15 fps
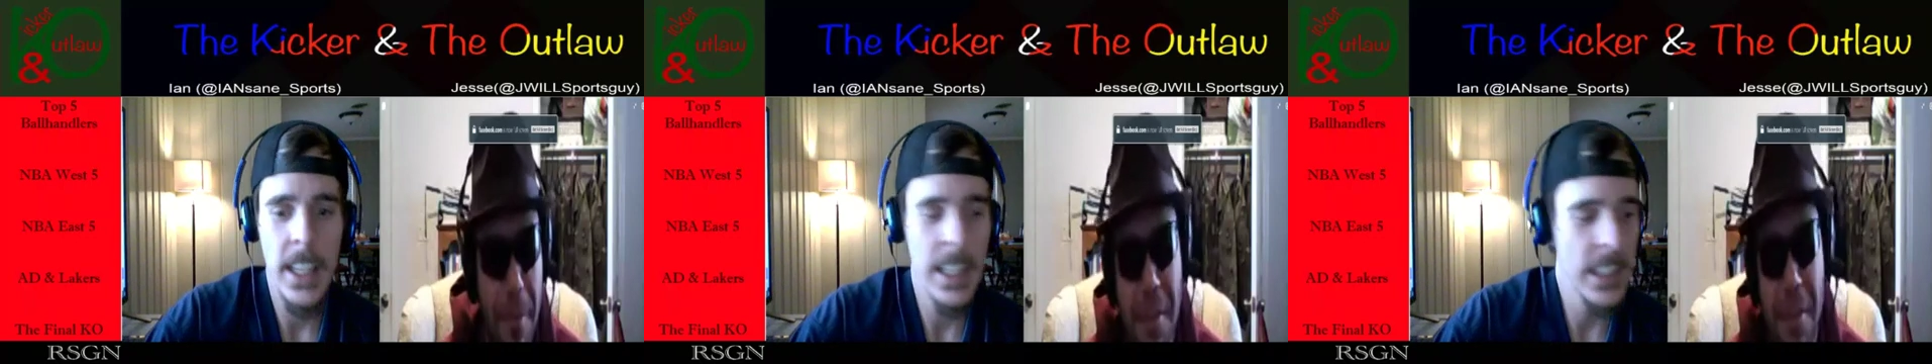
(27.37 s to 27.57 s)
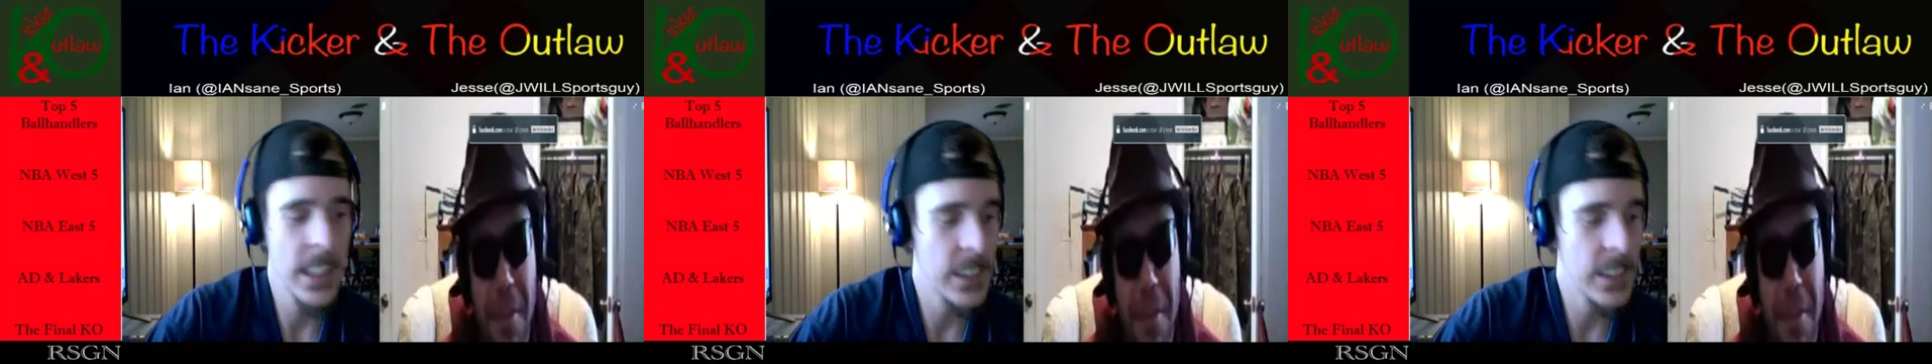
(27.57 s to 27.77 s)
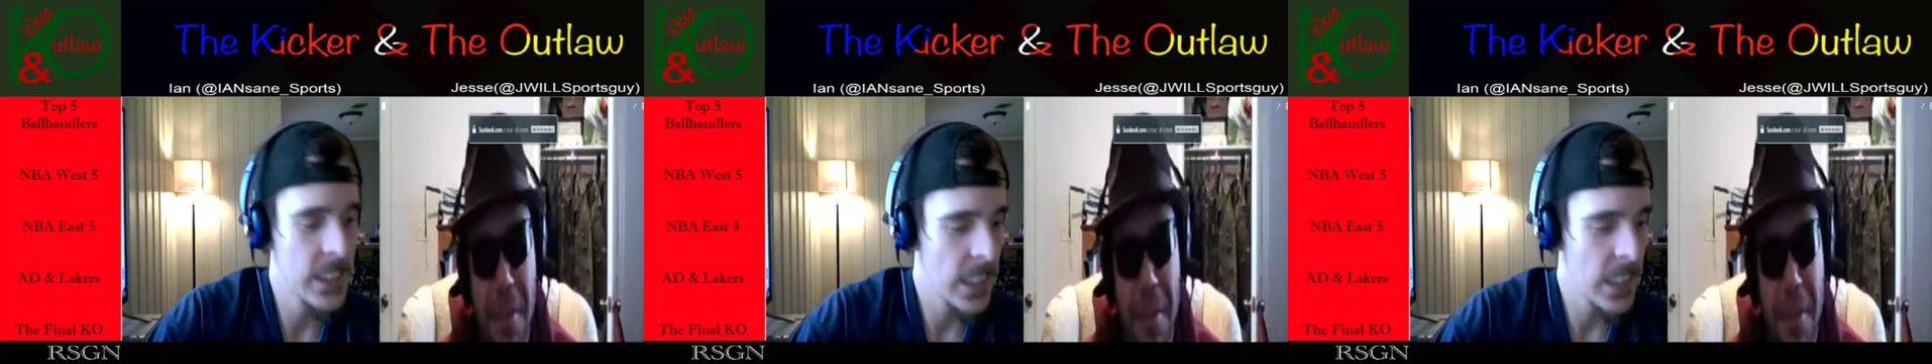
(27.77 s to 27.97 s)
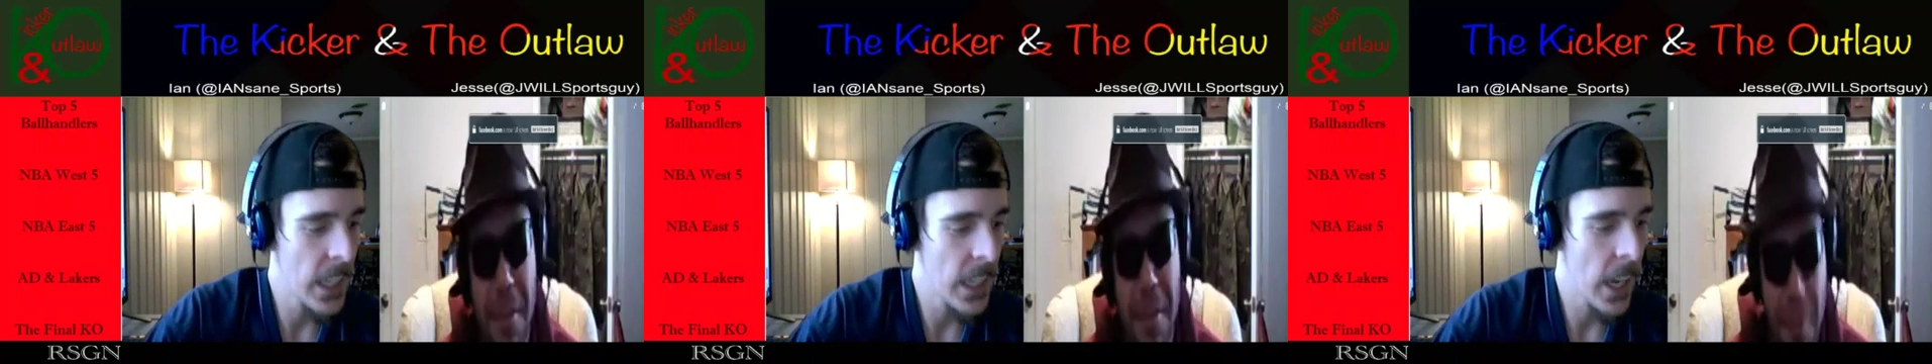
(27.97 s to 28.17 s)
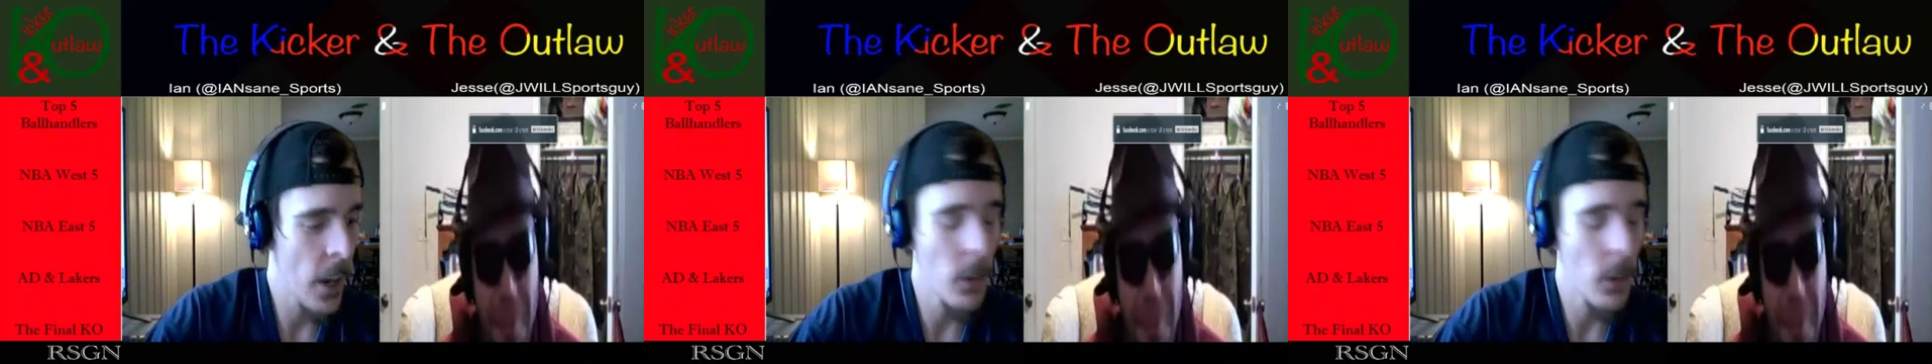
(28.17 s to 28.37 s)
He's
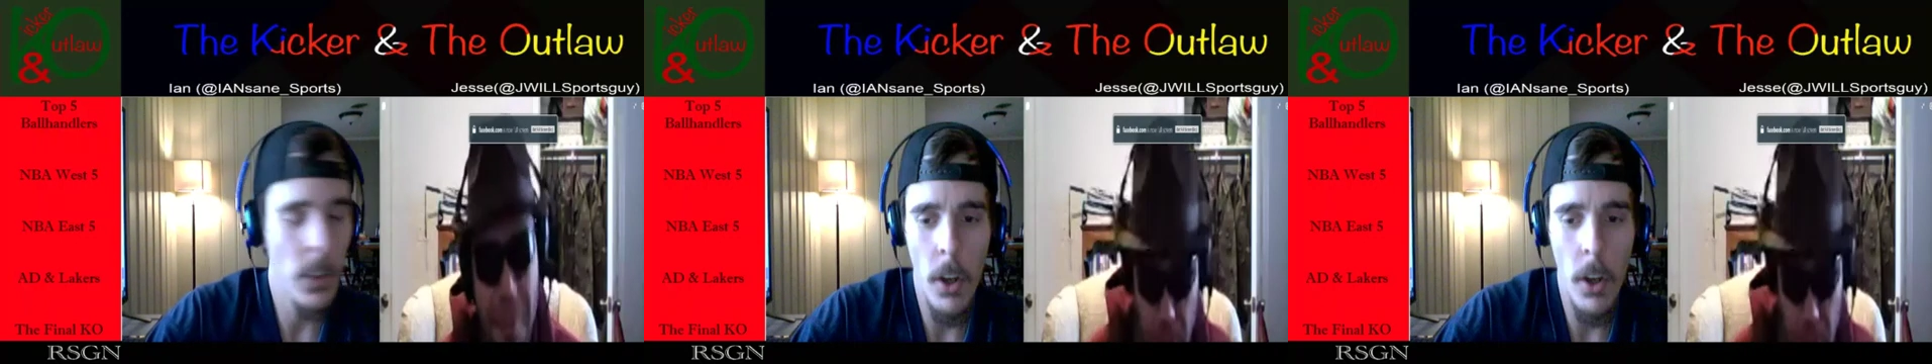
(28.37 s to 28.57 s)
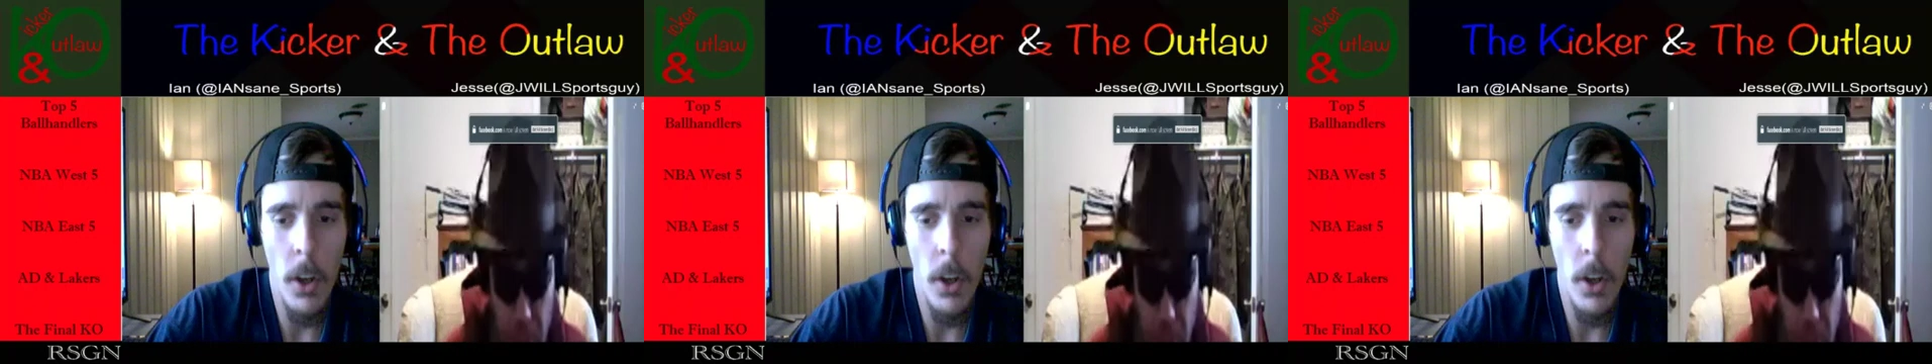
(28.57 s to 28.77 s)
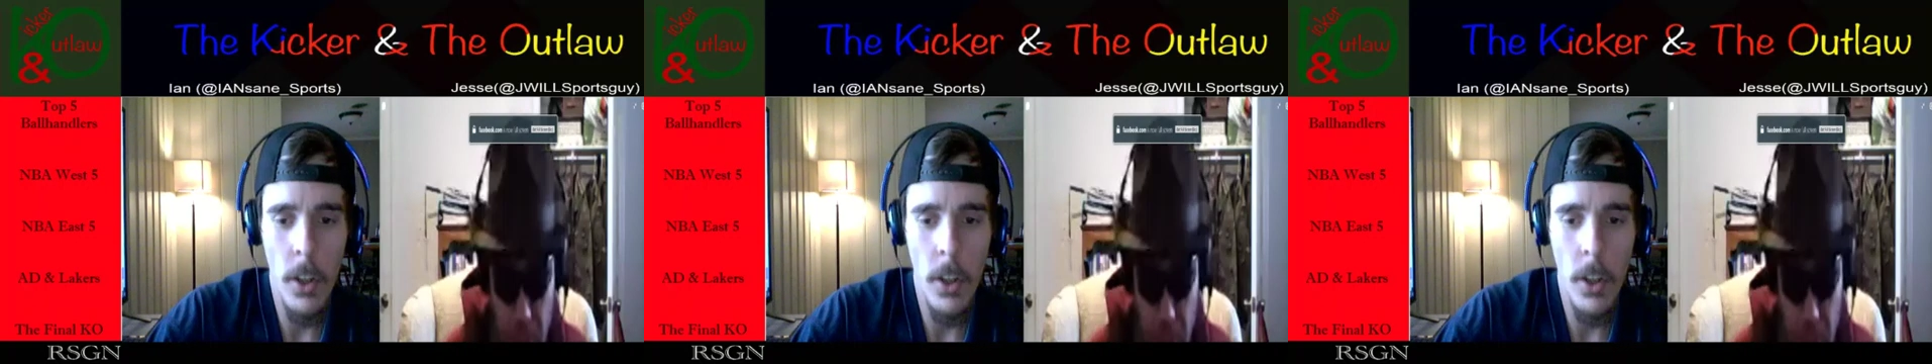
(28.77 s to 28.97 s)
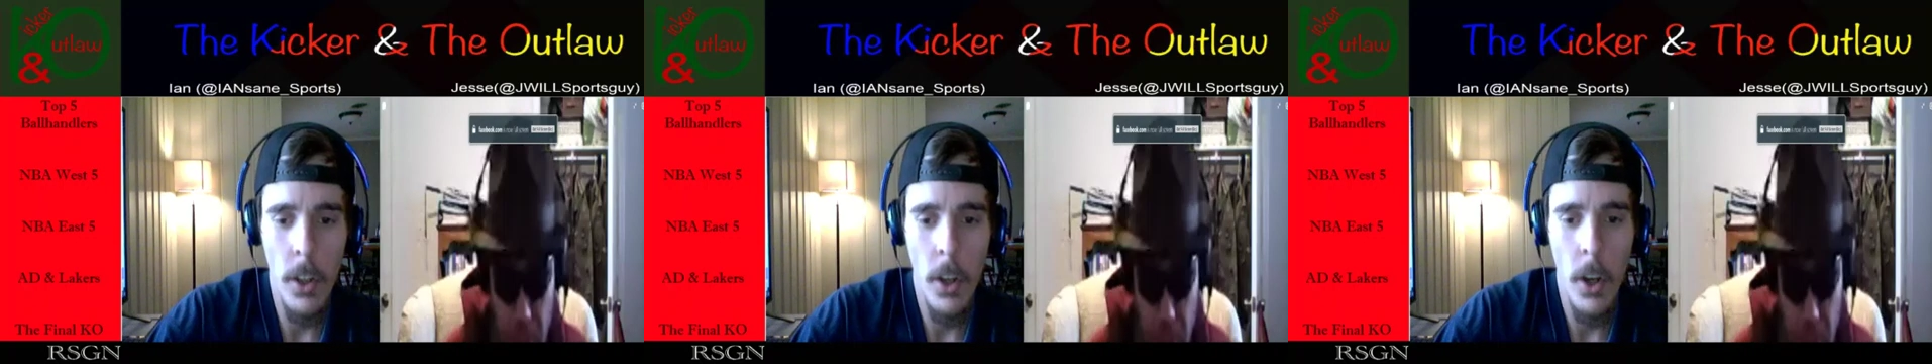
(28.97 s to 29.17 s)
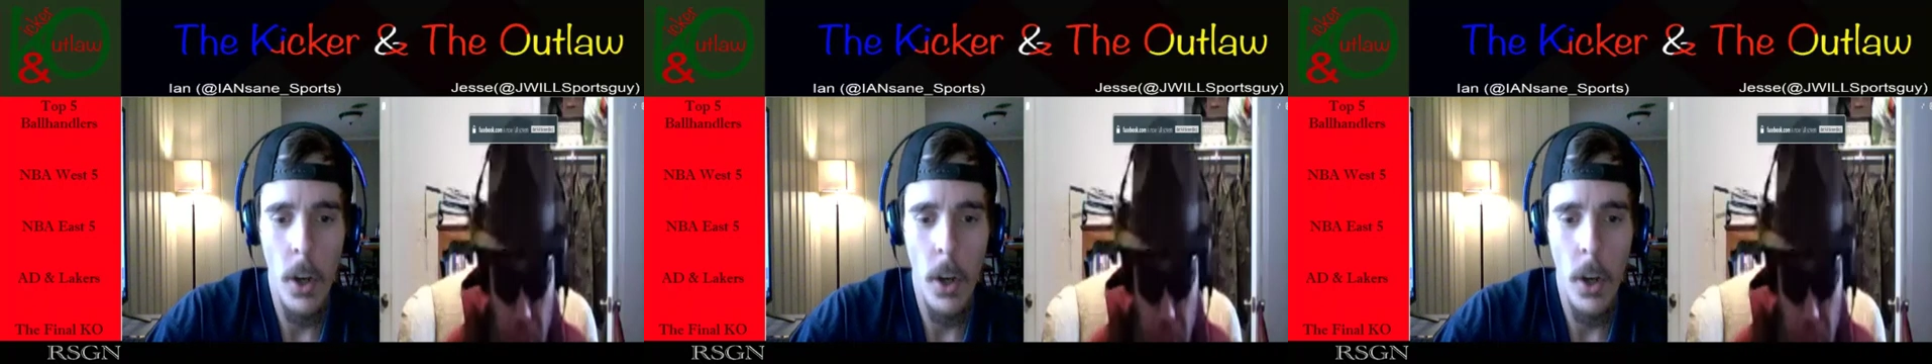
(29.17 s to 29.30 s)
the outlaw.